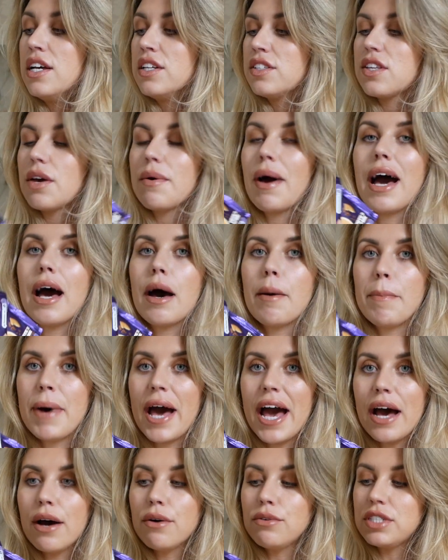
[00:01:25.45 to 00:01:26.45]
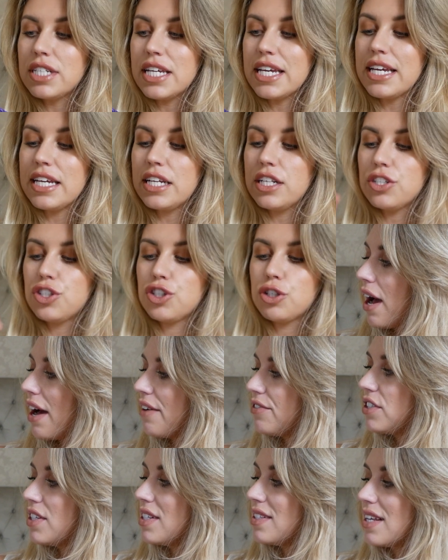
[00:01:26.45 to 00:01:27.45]
So at a pound each, you
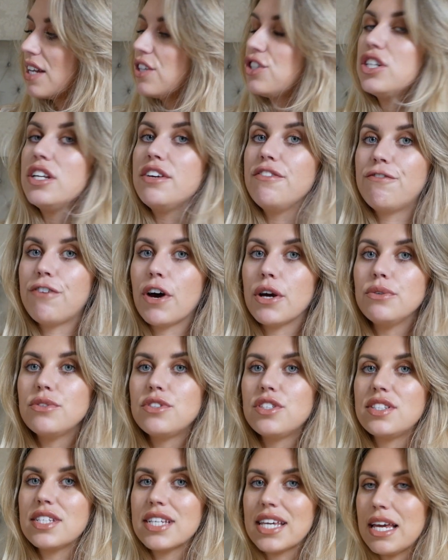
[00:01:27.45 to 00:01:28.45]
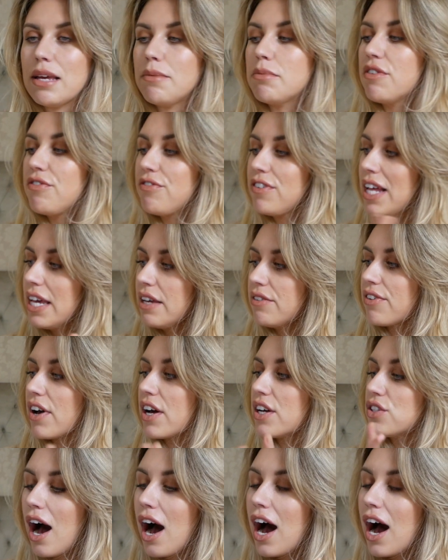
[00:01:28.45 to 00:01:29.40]
have to essentially vote to keep the flavour.